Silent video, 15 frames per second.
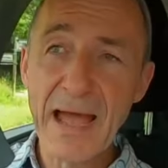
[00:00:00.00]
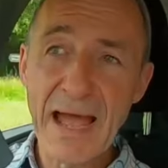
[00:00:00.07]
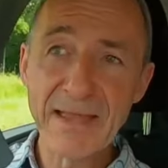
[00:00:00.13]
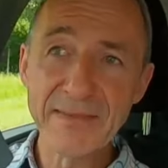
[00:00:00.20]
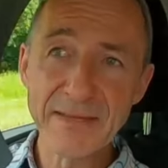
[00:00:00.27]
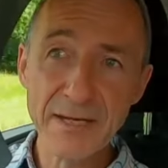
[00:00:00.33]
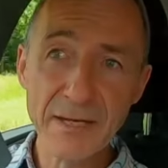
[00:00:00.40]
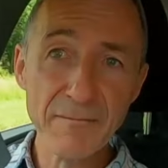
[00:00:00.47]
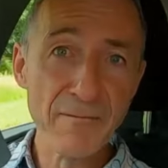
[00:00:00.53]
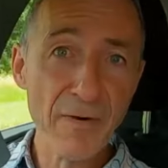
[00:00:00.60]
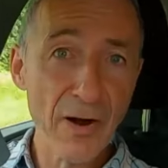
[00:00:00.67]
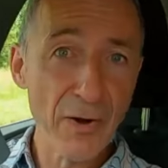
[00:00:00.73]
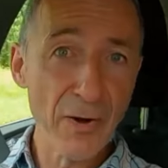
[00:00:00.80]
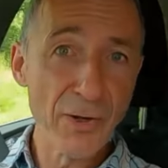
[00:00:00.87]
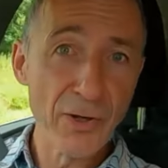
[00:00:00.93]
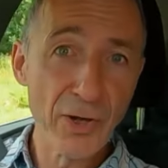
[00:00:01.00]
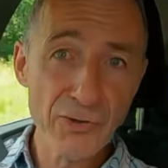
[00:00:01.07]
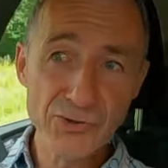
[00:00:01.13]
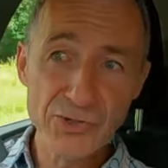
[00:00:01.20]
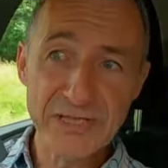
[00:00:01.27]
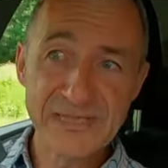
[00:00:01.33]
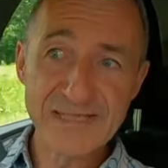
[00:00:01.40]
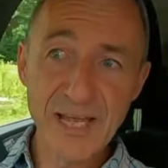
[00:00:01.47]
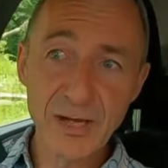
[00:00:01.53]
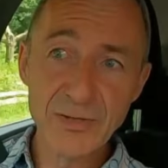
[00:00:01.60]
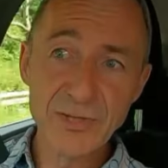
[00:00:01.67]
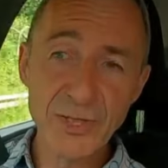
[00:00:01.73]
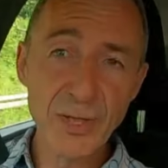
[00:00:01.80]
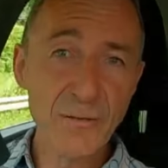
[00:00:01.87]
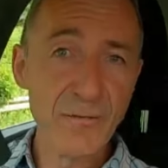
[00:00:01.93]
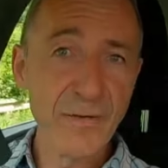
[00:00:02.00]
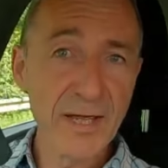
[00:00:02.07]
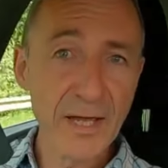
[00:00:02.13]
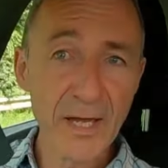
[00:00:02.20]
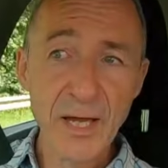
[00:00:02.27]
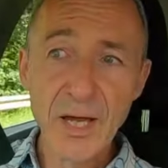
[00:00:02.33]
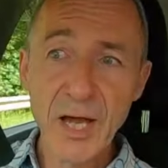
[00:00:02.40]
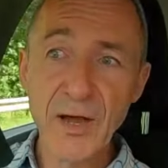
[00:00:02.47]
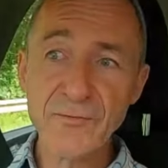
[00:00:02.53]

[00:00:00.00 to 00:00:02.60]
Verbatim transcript: and an enviro conscious CO2 figure